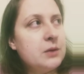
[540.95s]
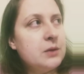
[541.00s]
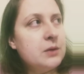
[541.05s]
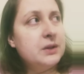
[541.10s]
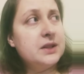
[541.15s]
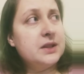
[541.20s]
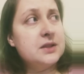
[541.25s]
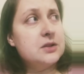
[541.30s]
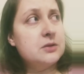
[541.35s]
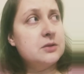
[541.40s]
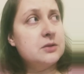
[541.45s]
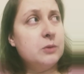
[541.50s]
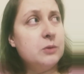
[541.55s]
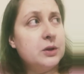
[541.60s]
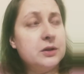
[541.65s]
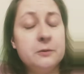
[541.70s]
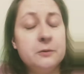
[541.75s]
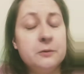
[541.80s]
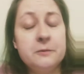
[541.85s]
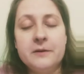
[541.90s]
Witnesses of
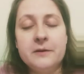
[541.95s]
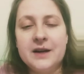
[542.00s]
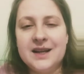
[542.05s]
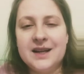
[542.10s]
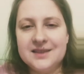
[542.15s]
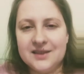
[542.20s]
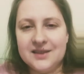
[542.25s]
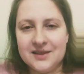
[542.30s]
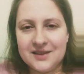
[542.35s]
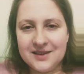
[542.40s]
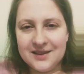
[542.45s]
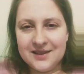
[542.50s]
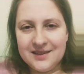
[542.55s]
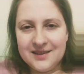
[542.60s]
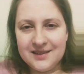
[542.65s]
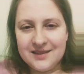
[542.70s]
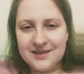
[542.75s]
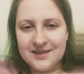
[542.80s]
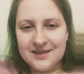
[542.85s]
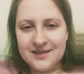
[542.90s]
what? Of oh, Father.
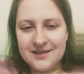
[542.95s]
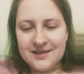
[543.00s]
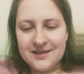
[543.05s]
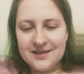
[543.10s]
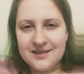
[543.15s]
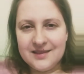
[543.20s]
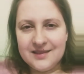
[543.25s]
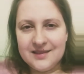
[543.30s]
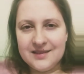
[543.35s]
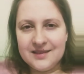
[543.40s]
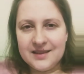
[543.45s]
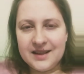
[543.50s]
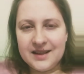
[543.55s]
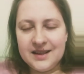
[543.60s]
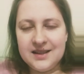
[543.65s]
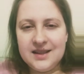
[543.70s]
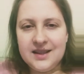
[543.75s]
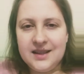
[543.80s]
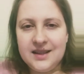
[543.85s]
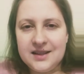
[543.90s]
He
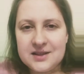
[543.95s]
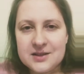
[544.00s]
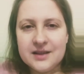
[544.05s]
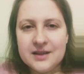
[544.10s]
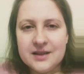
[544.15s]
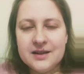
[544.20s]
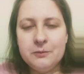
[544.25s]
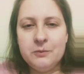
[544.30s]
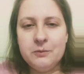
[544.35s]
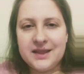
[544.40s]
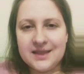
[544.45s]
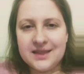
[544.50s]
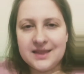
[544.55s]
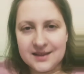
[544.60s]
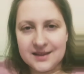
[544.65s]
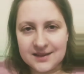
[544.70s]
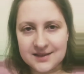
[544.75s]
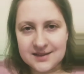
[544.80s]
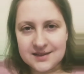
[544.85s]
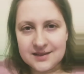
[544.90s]
needs a
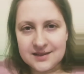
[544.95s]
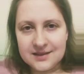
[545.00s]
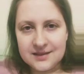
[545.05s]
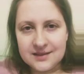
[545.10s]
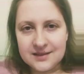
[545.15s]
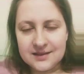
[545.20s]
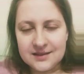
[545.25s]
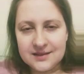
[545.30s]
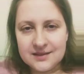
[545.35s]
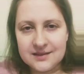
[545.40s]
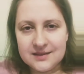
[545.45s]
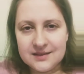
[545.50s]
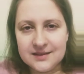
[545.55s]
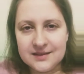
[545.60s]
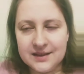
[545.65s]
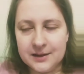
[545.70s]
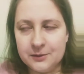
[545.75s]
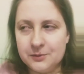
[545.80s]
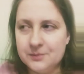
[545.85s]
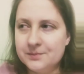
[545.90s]
witness.
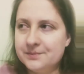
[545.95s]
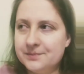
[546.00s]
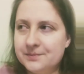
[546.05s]
Now,